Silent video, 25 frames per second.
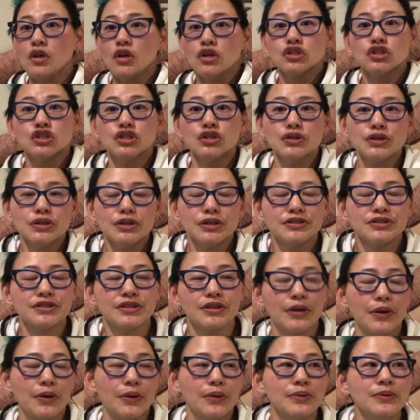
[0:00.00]
two years
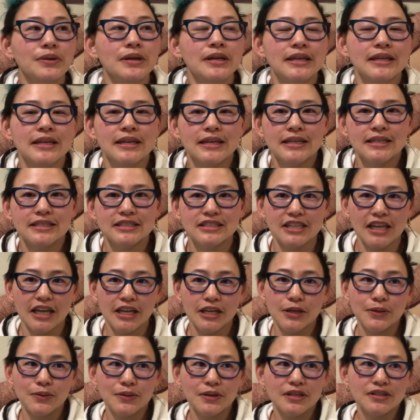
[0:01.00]
ago,
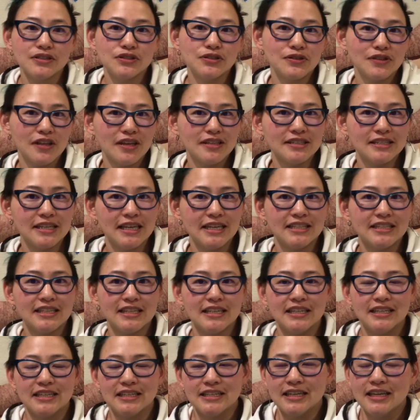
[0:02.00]
January
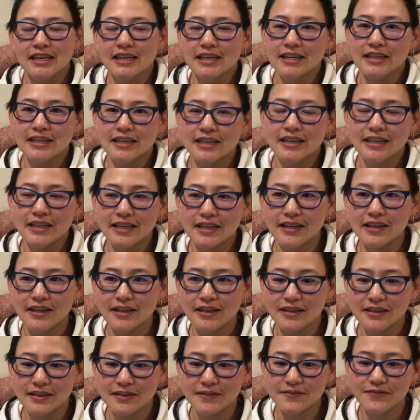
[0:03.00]
2018,
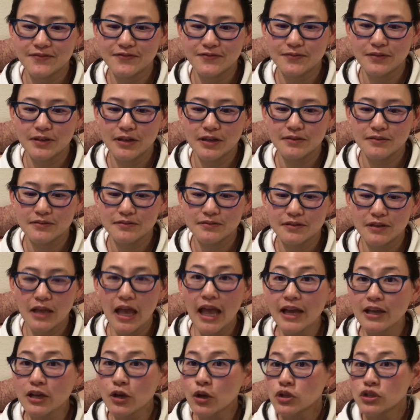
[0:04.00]
uh,
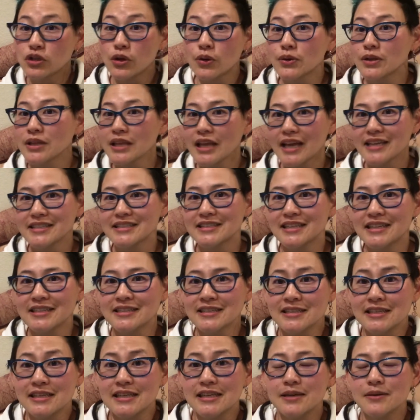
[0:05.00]
totally
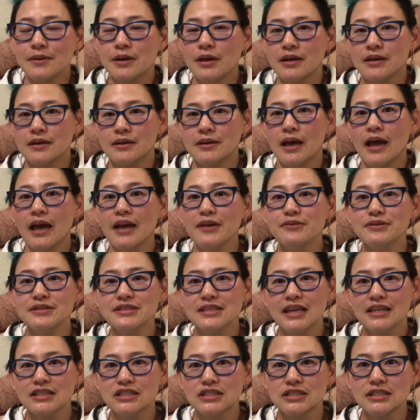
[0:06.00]
accidentally. Uh, I was
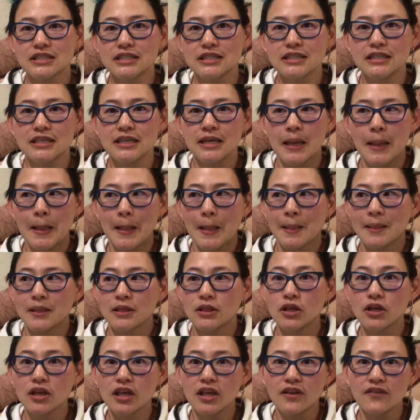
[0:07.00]
actually
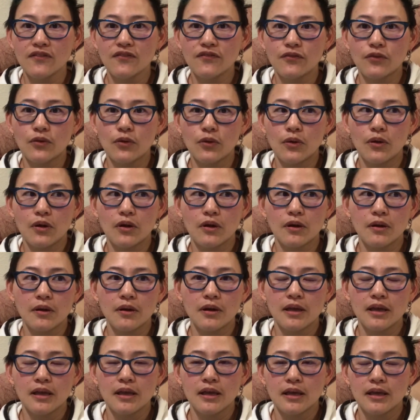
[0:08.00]
looking for
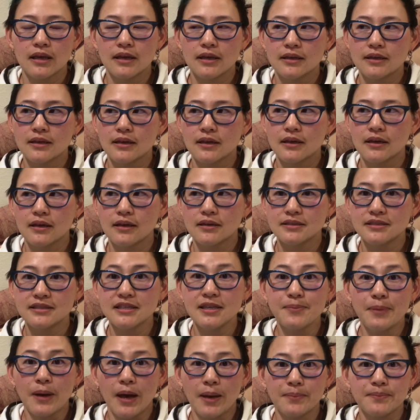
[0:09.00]

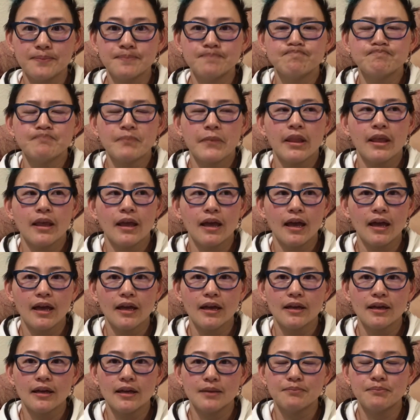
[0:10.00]
C-pop
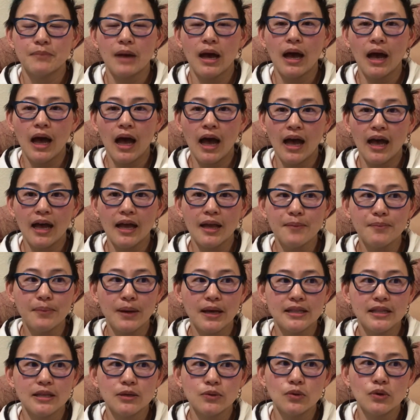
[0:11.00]
I
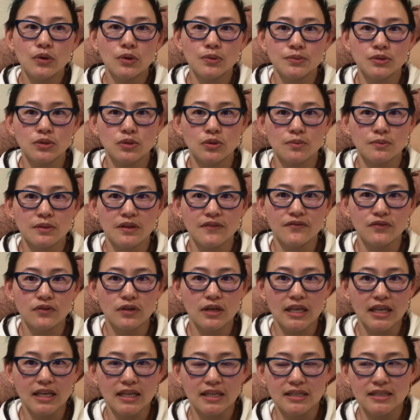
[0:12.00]
bilingual homeschool my four
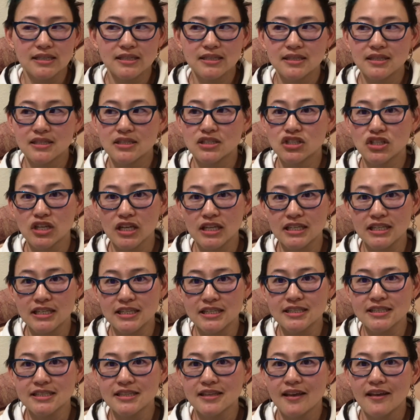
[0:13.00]
kids in
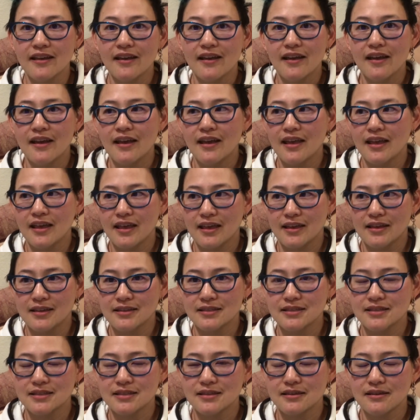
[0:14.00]
Chinese,
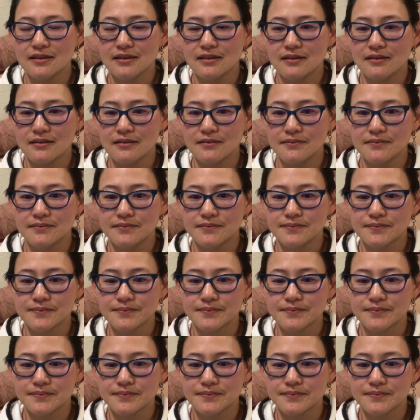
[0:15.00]
and um,